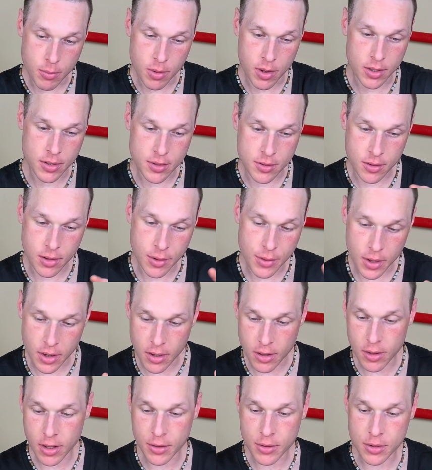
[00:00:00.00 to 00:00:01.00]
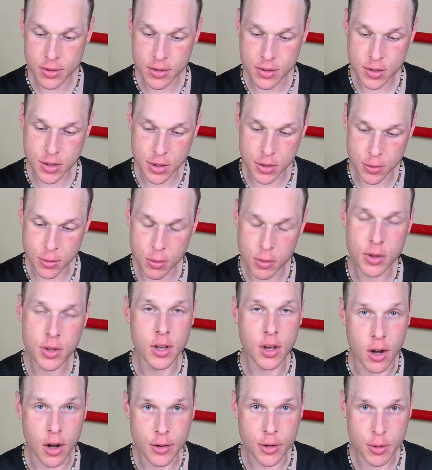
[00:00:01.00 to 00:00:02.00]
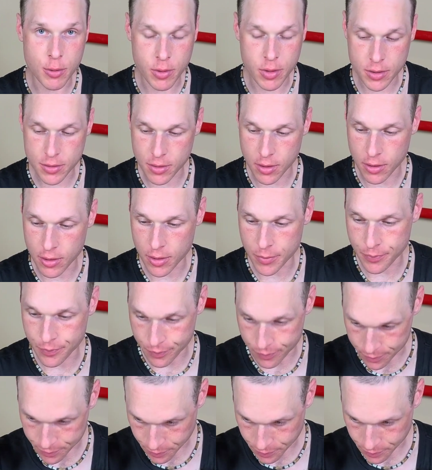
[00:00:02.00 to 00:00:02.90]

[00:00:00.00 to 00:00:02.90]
but I think I like the two with the onion rings on them.